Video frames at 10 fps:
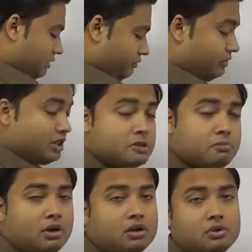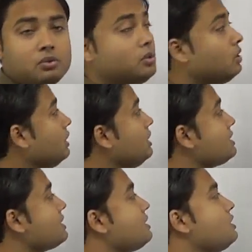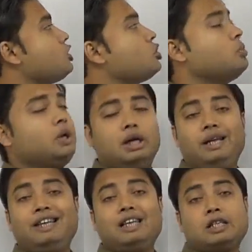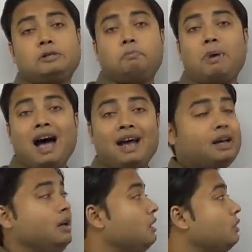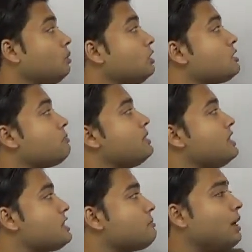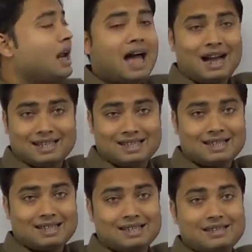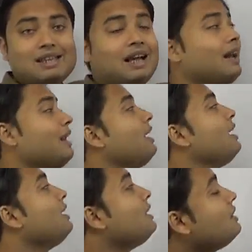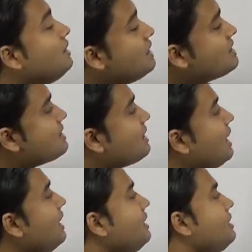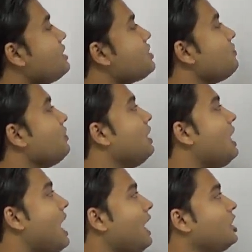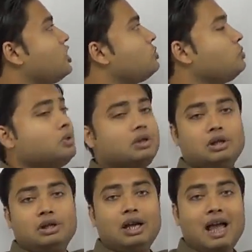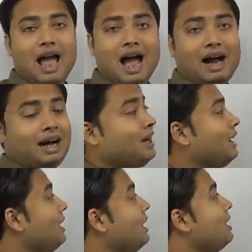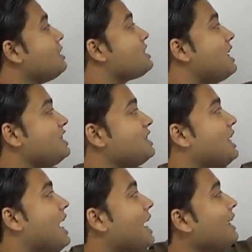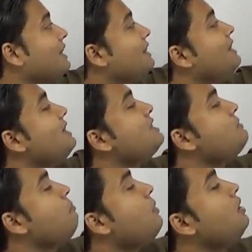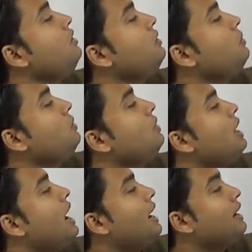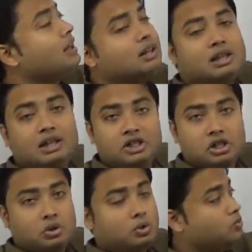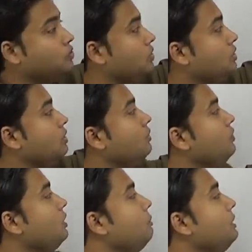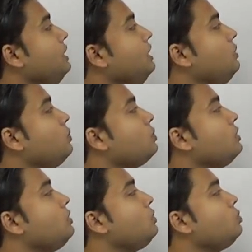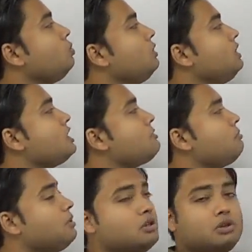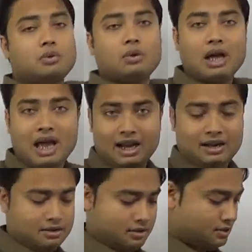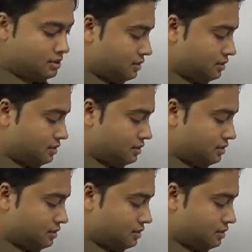if this particular incident ray is parallel to this principal axis, then this radius will actually act such that this particular angle theta over here will be equal to this particular angle.